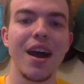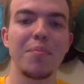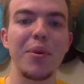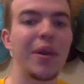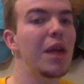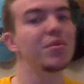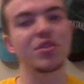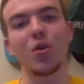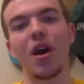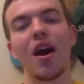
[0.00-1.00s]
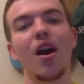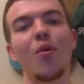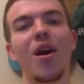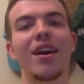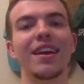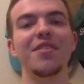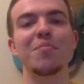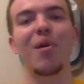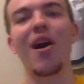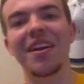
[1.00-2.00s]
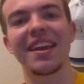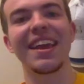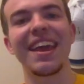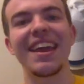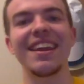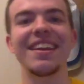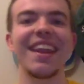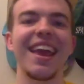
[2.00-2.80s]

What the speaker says: But we were able to walk in the park again,